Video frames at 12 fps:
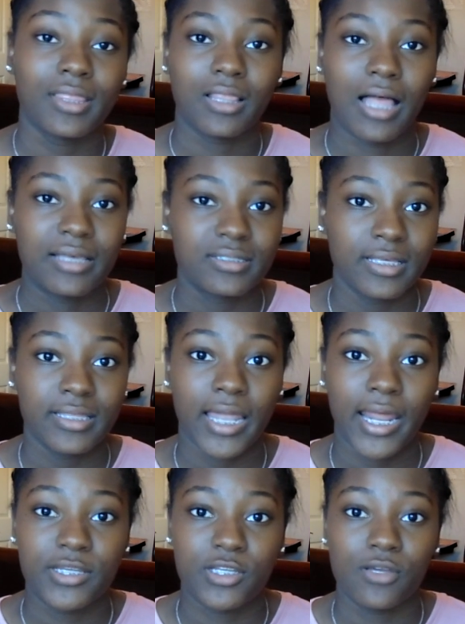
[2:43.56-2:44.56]
The last thing
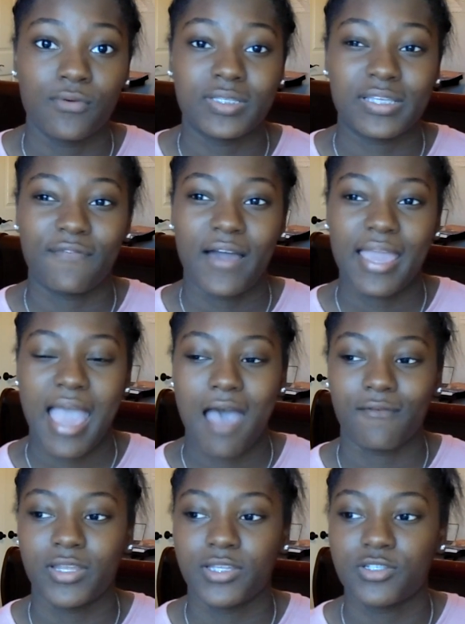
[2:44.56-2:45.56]
that I do is if I
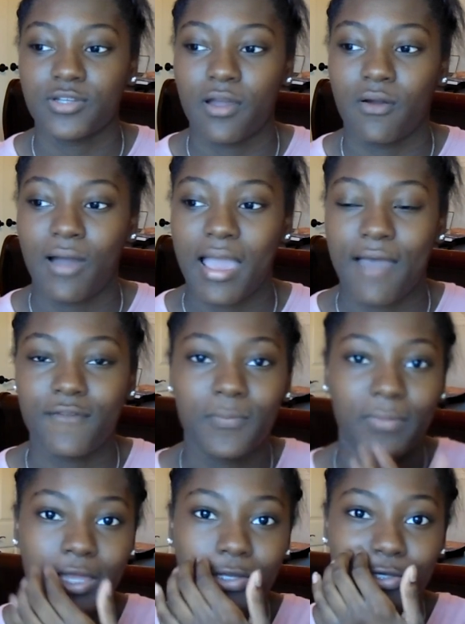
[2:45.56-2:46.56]
have an intro, I
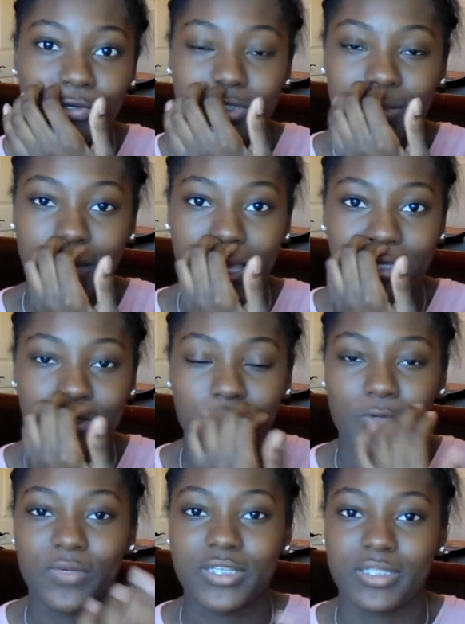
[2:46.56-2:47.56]
haven't been using my
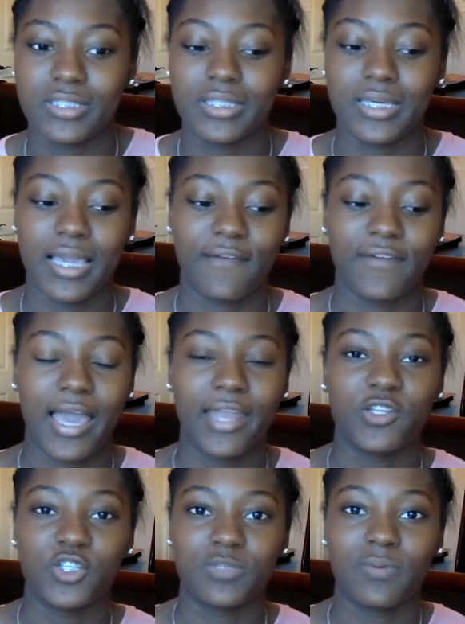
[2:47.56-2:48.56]
intro recently. I've
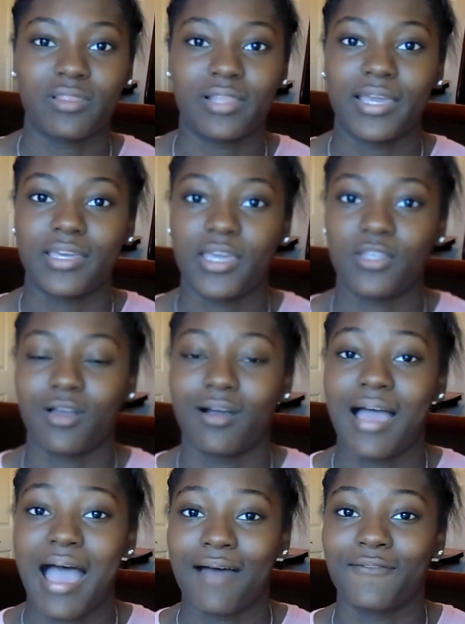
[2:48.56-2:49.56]
kind of just been liking
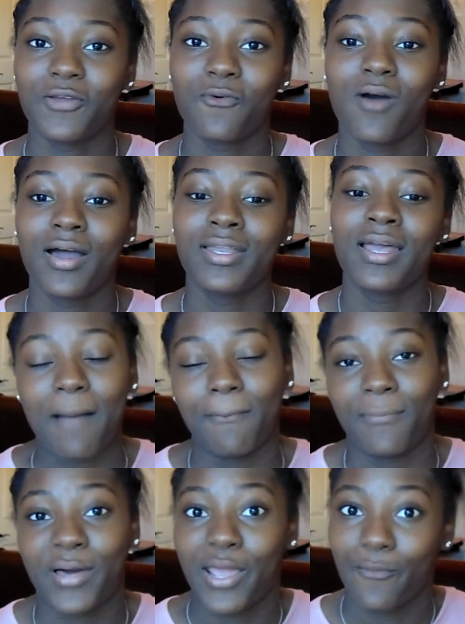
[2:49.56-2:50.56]
not having one,
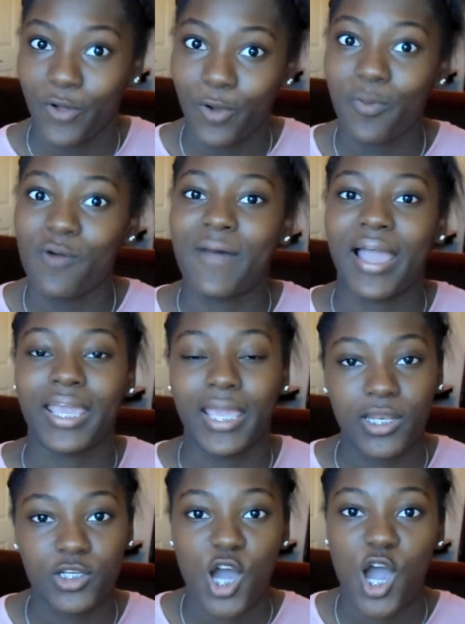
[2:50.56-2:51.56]
but I will put my
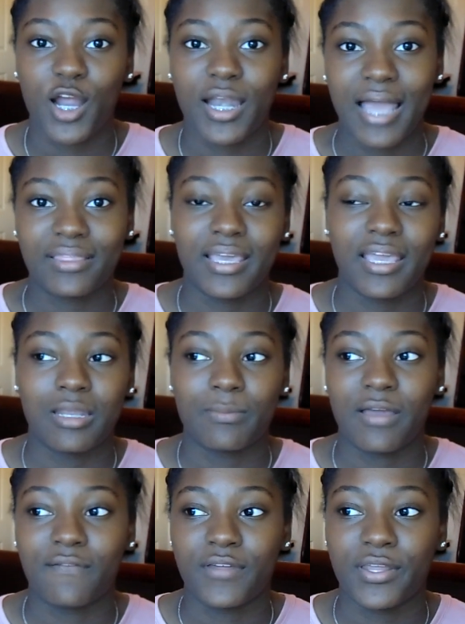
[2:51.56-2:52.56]
end card at the end of
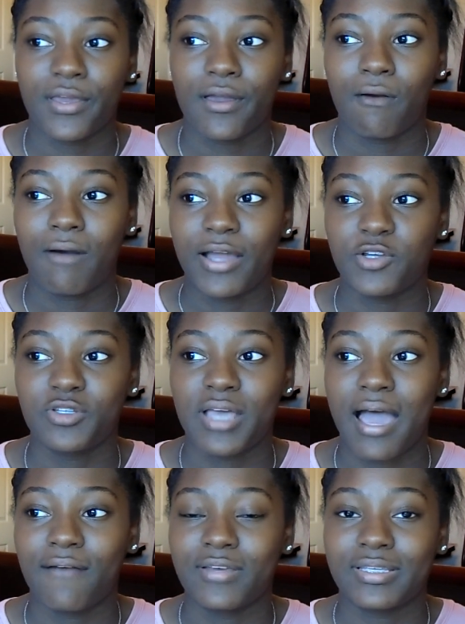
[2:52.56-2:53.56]
my video. I just
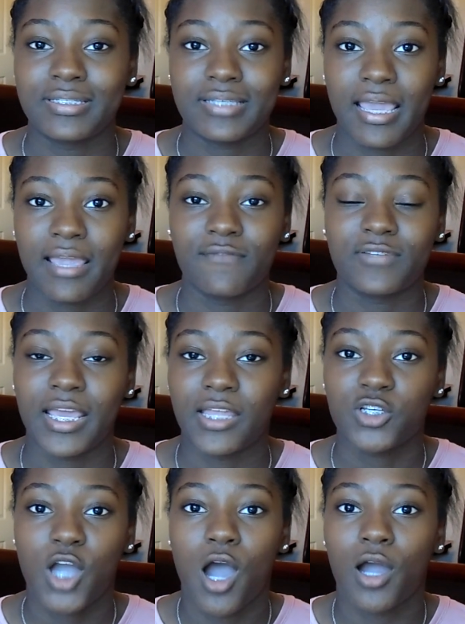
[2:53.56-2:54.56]
have a saved
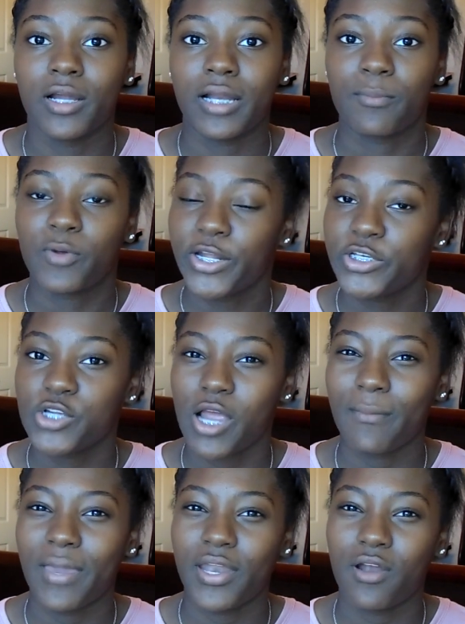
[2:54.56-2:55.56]
end card. I'm pretty sure
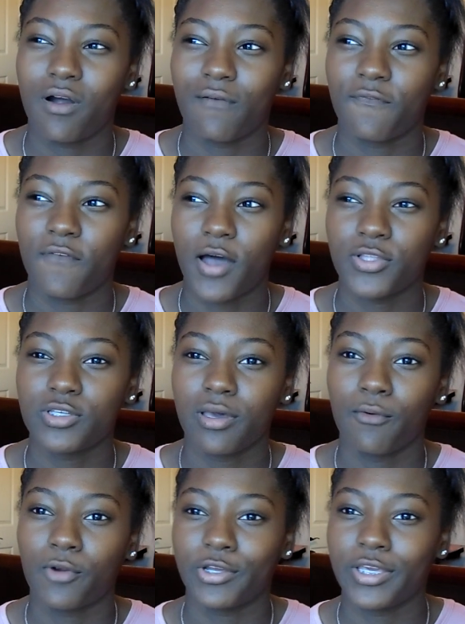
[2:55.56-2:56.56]
I made it on
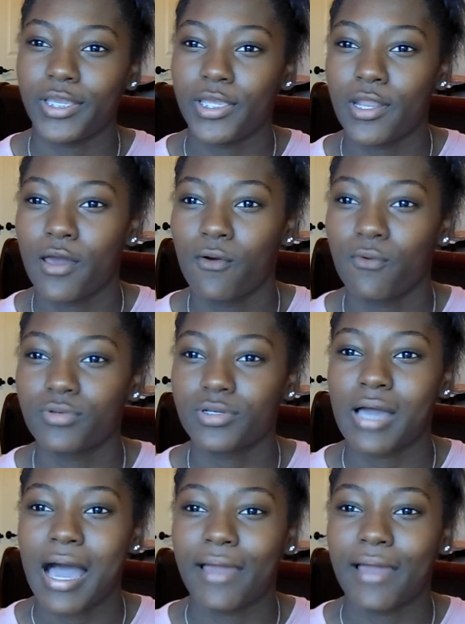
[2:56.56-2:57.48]
Fonto or Keynote.